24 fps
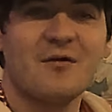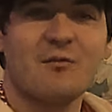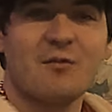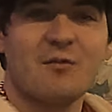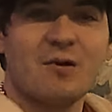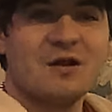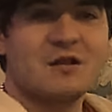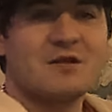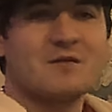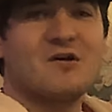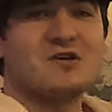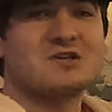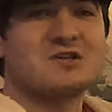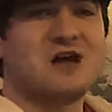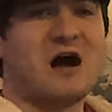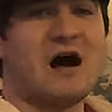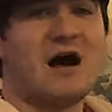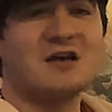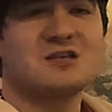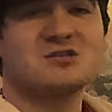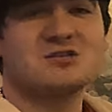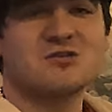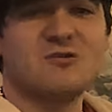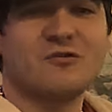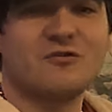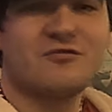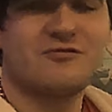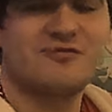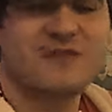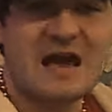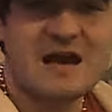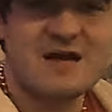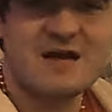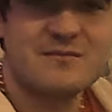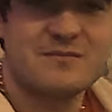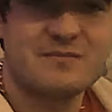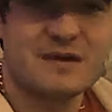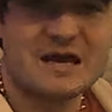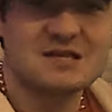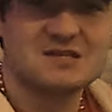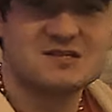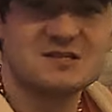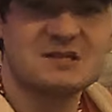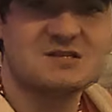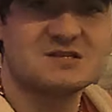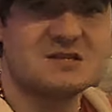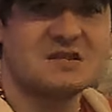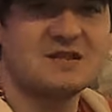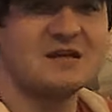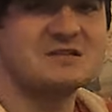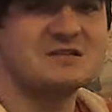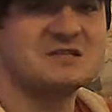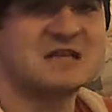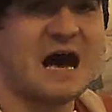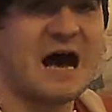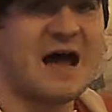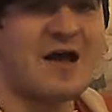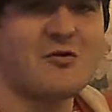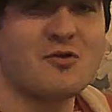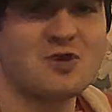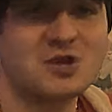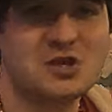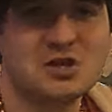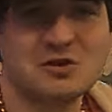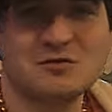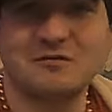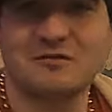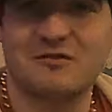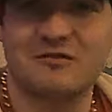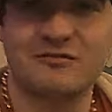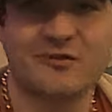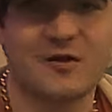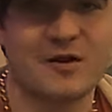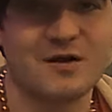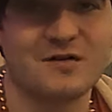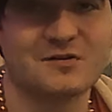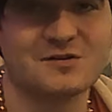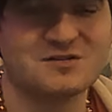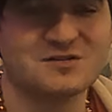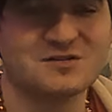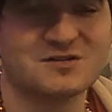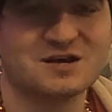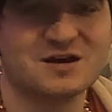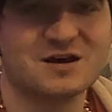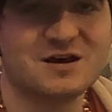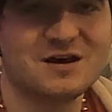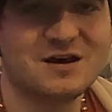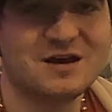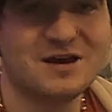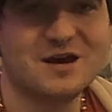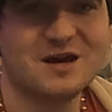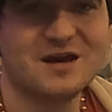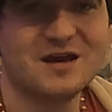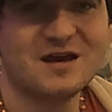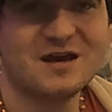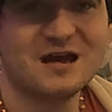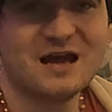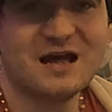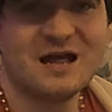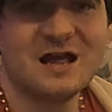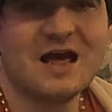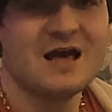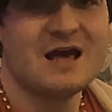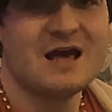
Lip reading: one of the most hostile fan bases in the entire universe. And